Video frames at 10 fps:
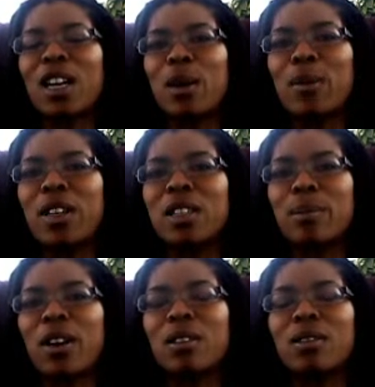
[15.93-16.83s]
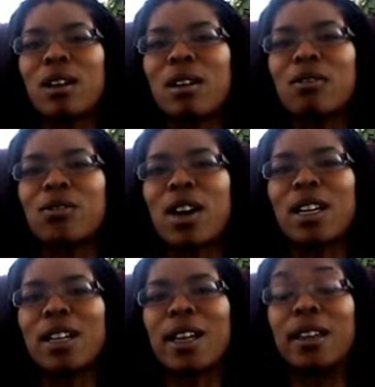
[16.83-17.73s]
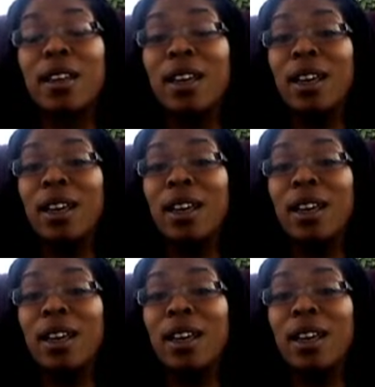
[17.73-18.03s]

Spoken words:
comments about Friday night